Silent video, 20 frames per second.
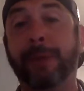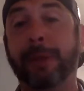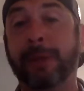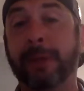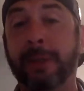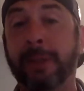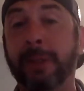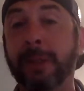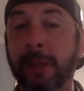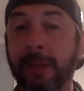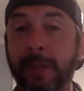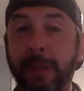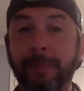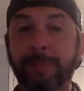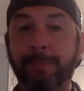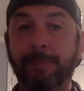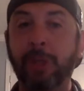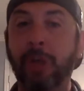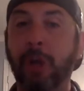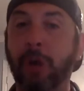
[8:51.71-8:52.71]
be,
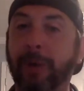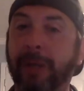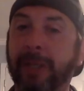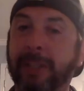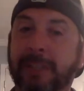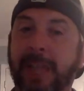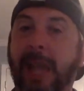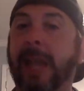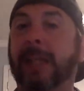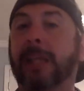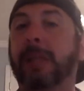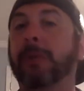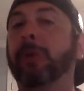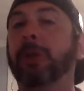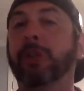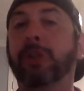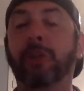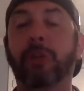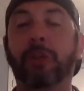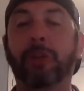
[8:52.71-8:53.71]
exactly
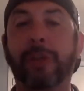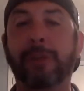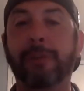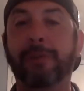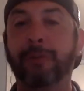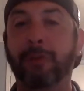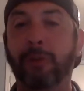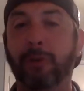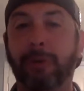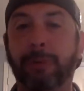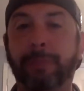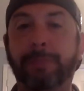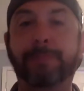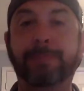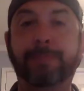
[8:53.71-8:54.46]
what you're looking for,